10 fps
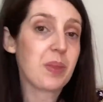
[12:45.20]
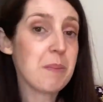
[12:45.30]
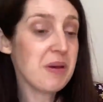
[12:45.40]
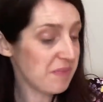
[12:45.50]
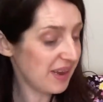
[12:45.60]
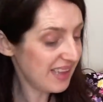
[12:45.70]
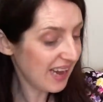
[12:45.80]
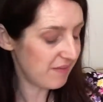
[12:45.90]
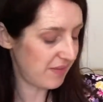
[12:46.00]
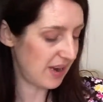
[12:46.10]
But for my
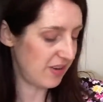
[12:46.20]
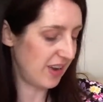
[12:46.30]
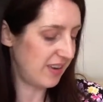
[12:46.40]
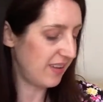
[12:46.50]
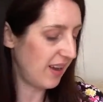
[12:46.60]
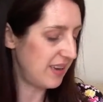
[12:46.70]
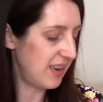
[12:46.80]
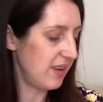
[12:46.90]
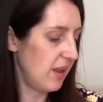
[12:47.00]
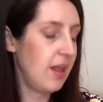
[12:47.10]
second version, I
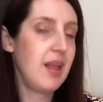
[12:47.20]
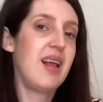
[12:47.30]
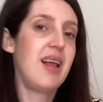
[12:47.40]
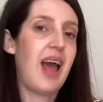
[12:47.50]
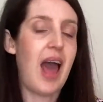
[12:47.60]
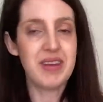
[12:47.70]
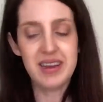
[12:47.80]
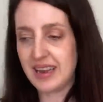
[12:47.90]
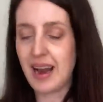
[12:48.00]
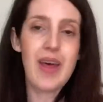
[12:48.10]
decided, having
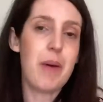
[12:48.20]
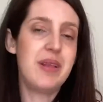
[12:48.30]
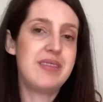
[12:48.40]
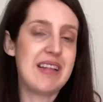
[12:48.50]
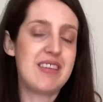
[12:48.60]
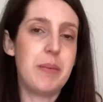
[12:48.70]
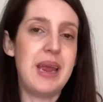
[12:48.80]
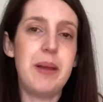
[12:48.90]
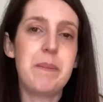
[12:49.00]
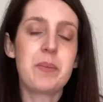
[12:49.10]
seen how that one sat on
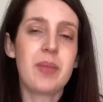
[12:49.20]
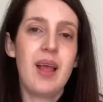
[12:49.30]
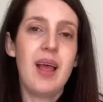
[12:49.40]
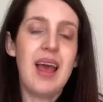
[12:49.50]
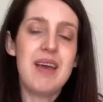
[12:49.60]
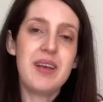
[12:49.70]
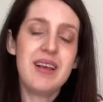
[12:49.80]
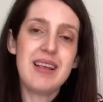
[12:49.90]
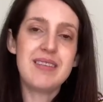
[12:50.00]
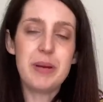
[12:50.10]
me, it
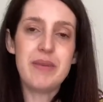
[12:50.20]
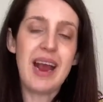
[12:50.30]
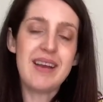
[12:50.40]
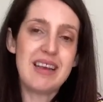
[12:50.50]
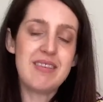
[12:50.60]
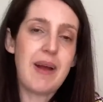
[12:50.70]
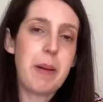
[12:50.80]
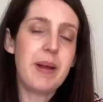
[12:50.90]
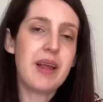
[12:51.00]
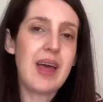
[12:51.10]
feels like there's a bit of excess
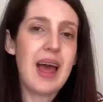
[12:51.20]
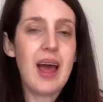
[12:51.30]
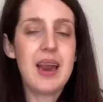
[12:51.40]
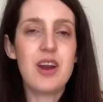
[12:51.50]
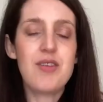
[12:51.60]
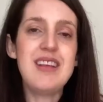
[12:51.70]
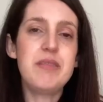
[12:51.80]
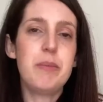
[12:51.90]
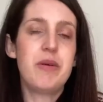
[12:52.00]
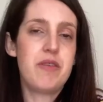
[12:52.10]
fabric there and it creates
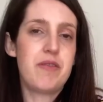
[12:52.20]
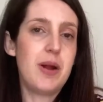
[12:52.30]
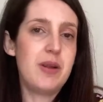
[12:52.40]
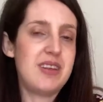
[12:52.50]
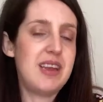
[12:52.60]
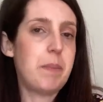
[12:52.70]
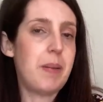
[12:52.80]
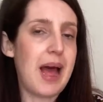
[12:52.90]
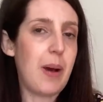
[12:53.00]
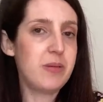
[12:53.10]
a bit more of a floaty,
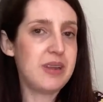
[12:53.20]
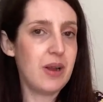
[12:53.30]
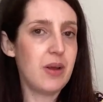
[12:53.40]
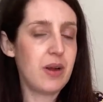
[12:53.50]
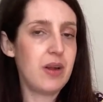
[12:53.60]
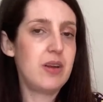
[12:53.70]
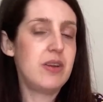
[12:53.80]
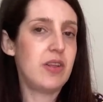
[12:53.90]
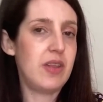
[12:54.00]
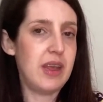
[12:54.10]
blousy look
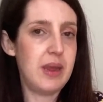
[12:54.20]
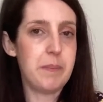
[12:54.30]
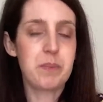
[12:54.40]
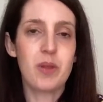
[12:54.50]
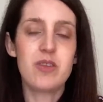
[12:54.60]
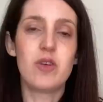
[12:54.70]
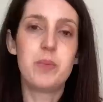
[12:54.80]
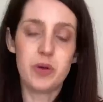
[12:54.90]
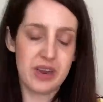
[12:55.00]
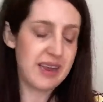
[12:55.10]
to the sort of
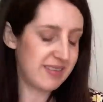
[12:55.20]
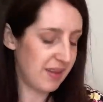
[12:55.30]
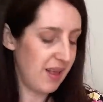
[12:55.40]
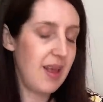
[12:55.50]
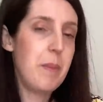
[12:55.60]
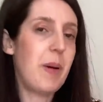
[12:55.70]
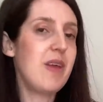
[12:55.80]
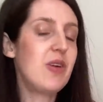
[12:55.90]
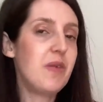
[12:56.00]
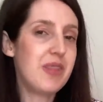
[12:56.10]
bodice. But I
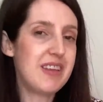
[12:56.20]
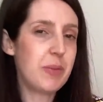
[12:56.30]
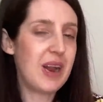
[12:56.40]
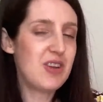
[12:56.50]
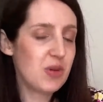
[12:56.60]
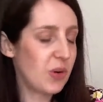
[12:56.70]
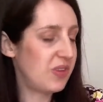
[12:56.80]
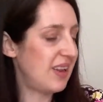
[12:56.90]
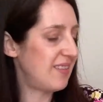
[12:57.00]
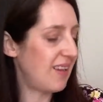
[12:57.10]
thought for this one I'd
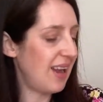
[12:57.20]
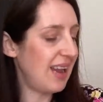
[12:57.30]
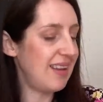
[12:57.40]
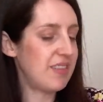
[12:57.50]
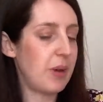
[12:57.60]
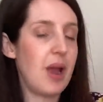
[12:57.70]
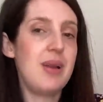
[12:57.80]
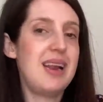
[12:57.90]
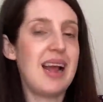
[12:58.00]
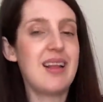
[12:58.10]
shorten it slightly, so I
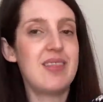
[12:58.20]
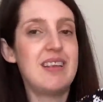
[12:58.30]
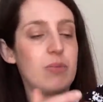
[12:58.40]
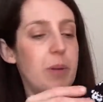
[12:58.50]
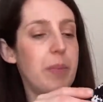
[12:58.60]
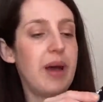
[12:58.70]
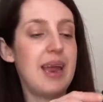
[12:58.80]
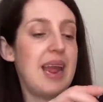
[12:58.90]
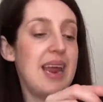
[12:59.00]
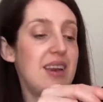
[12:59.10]
only lengthened this one by
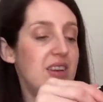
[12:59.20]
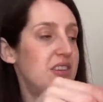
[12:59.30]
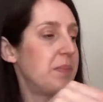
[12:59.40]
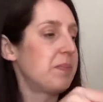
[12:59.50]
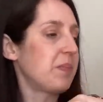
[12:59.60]
an inch